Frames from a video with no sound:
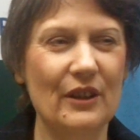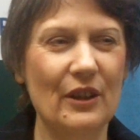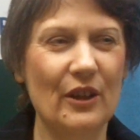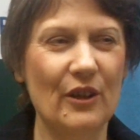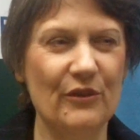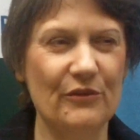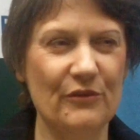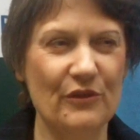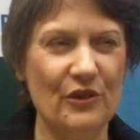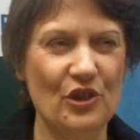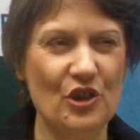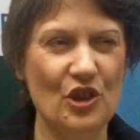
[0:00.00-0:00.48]

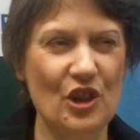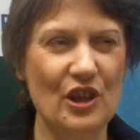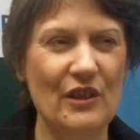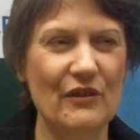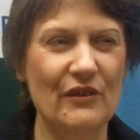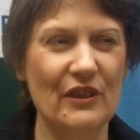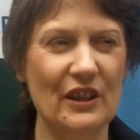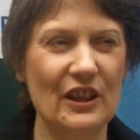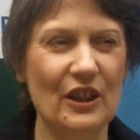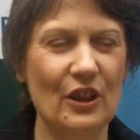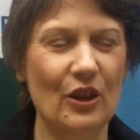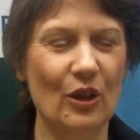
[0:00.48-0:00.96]
of
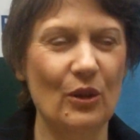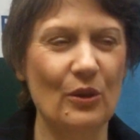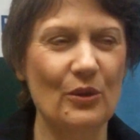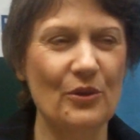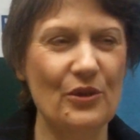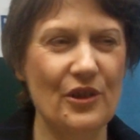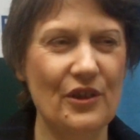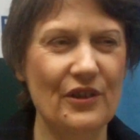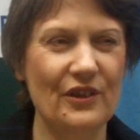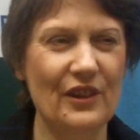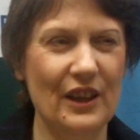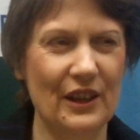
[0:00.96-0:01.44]
achieving
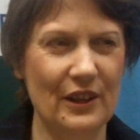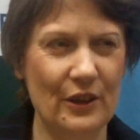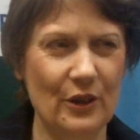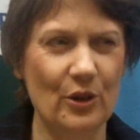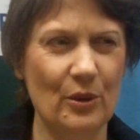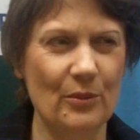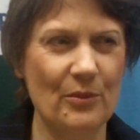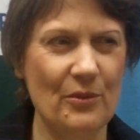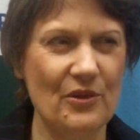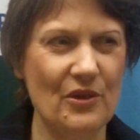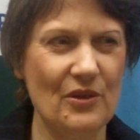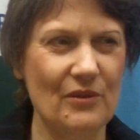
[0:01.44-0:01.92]
goals, that
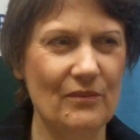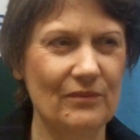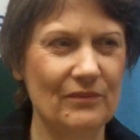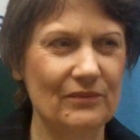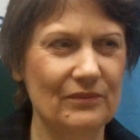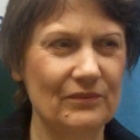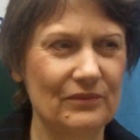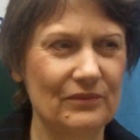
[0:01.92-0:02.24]
helps.